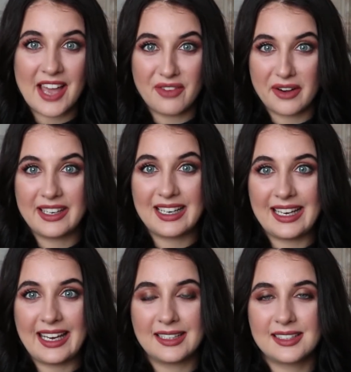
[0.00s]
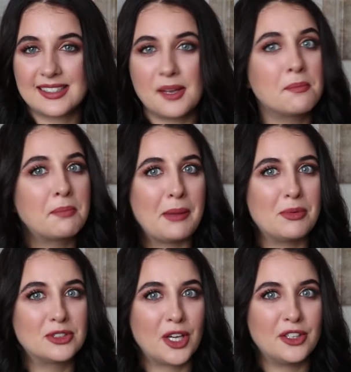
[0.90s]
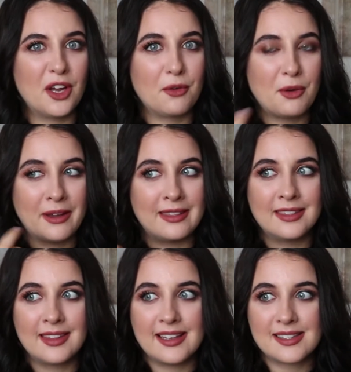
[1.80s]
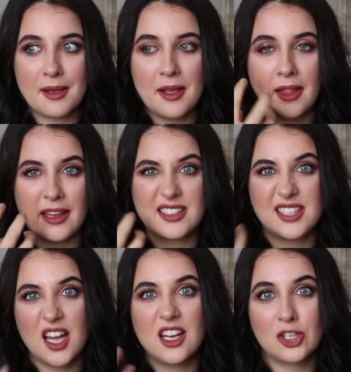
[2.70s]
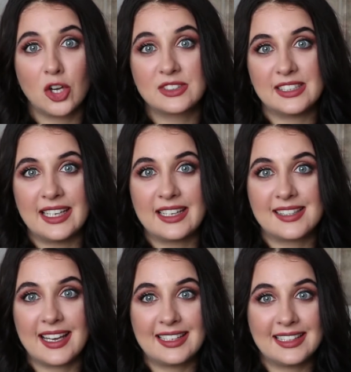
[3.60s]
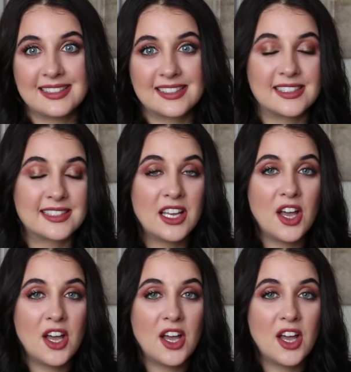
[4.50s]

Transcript: and very clean, because some people don't know when there's like dirt clogged in it because their cleansers